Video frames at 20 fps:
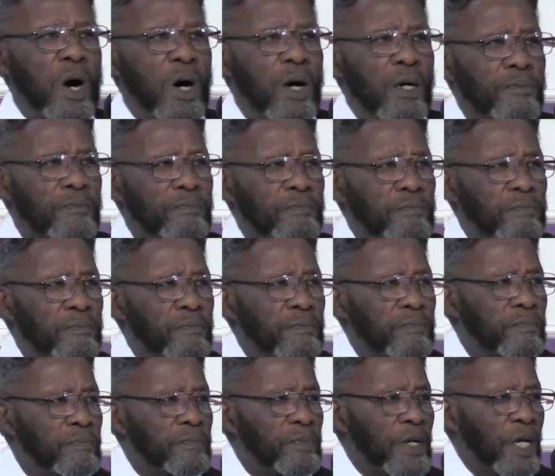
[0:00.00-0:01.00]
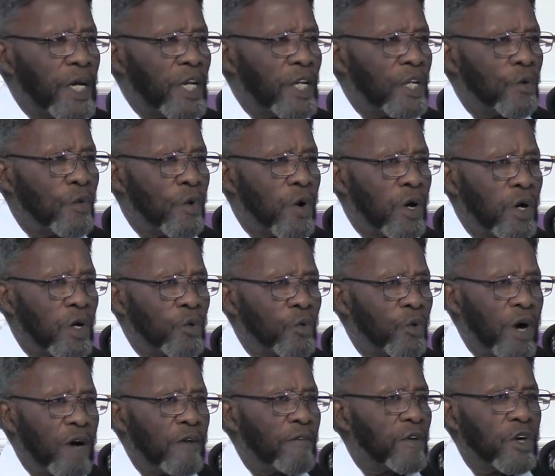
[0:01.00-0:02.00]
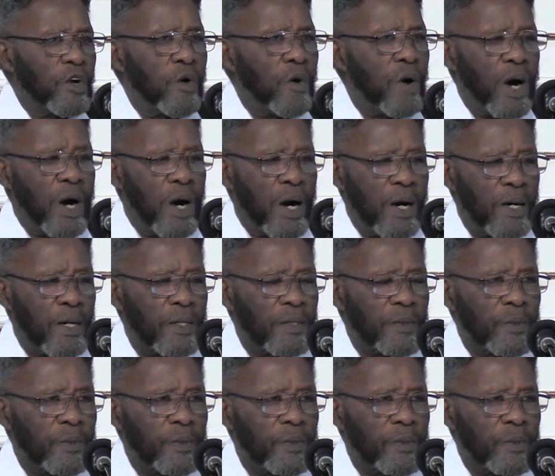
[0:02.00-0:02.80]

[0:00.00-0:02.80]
are in the world, wherever you are,